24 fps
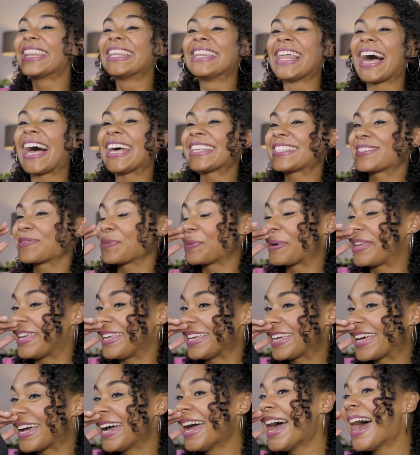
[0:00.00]
Last
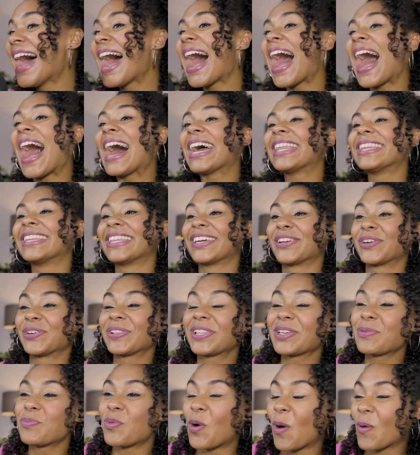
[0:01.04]
week, I
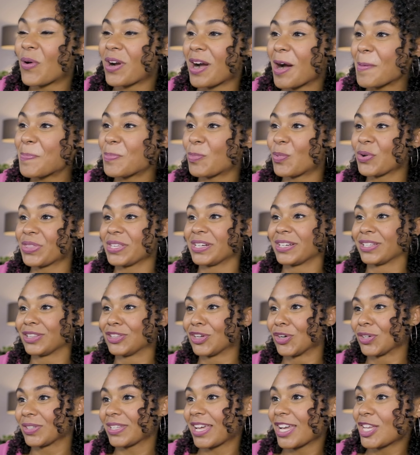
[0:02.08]
literally woke up with an
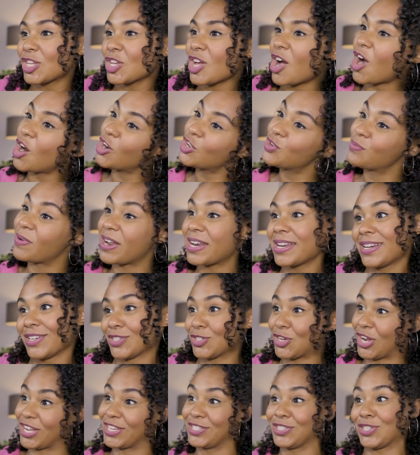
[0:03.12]
alert like, "Are you ready to
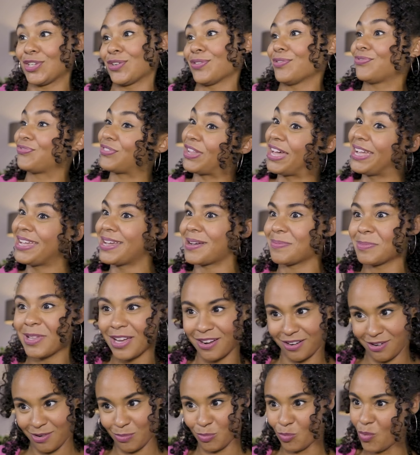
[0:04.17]
check into your flight?" I'm
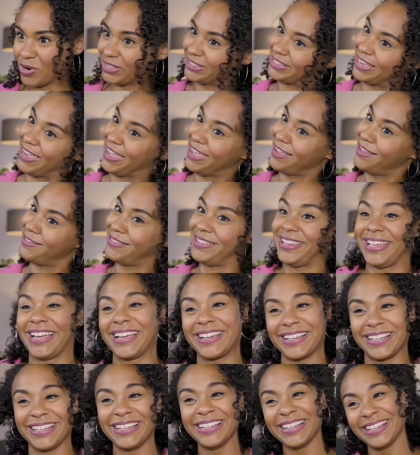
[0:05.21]
like, "What the hell?"
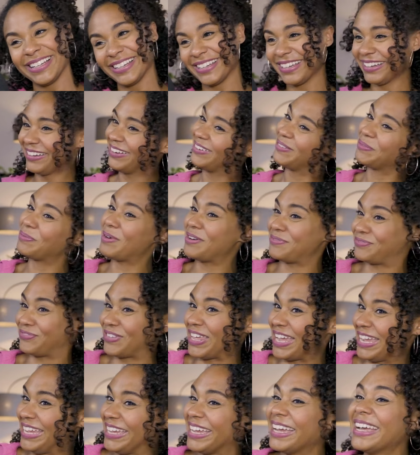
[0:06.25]
Like what
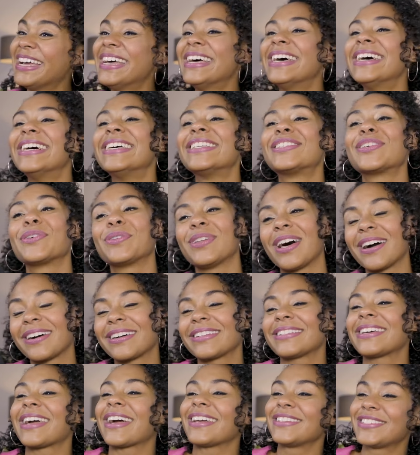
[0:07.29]
flight? So
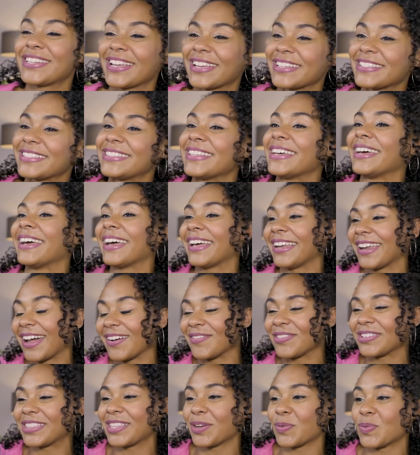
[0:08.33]
luckily I changed it and
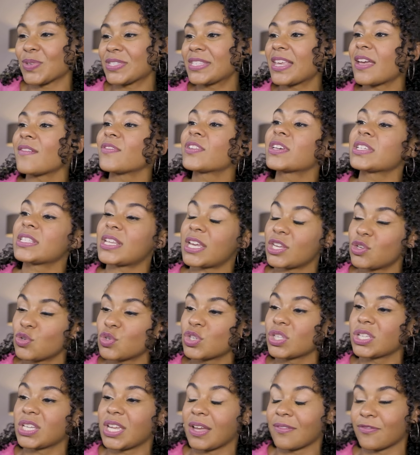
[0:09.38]
everything was saved because I
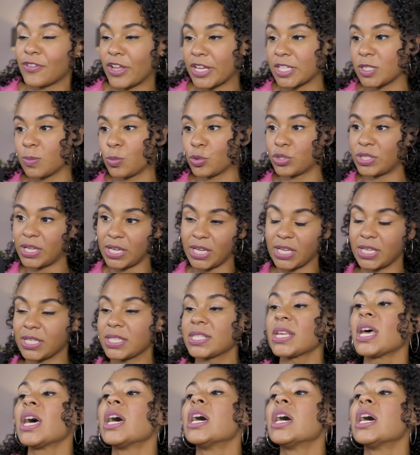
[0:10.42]
usually get flexible tickets.